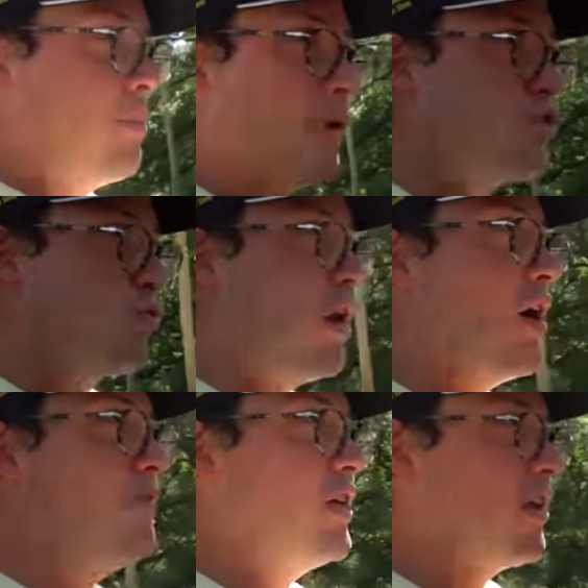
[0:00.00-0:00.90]
But
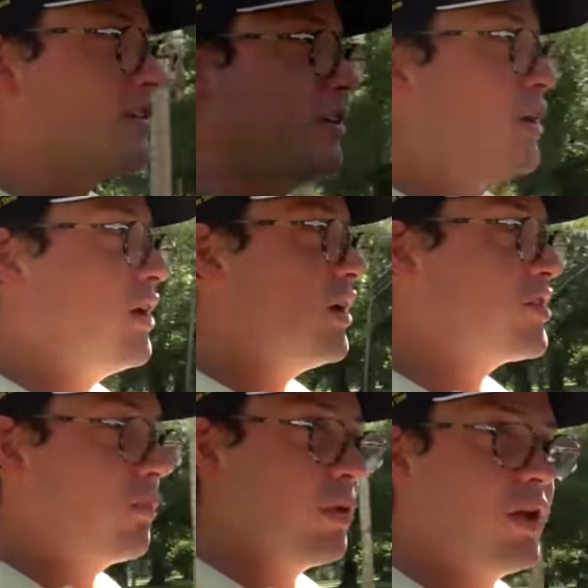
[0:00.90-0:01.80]
driving it, it's
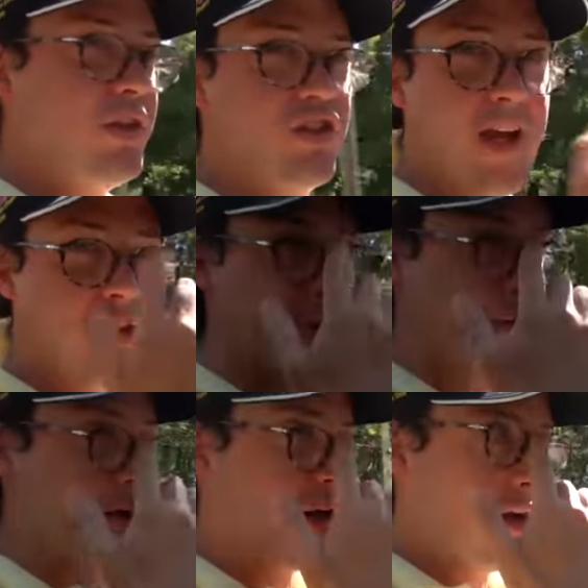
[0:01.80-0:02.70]
completely changed my
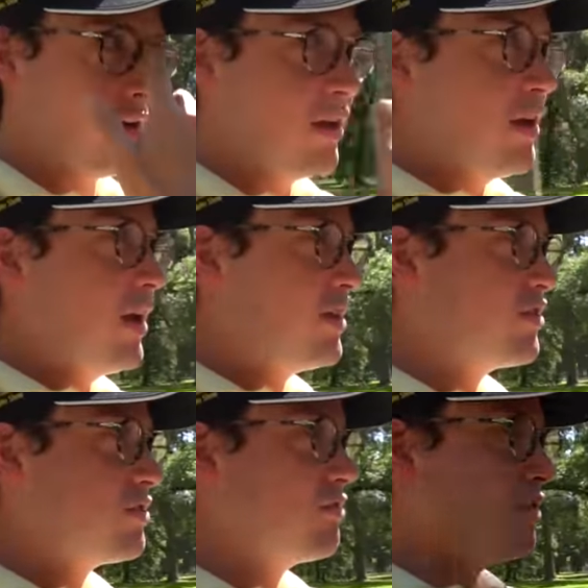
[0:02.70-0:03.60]
mind. It's